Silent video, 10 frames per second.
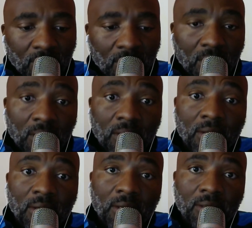And
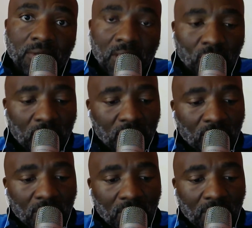yeah, all
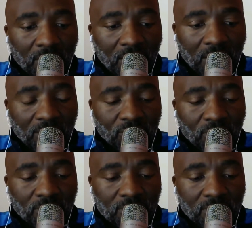along, I
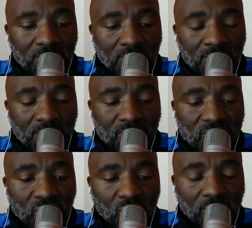thought the
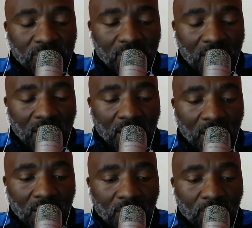Silowas are
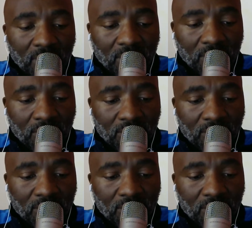the Pedi.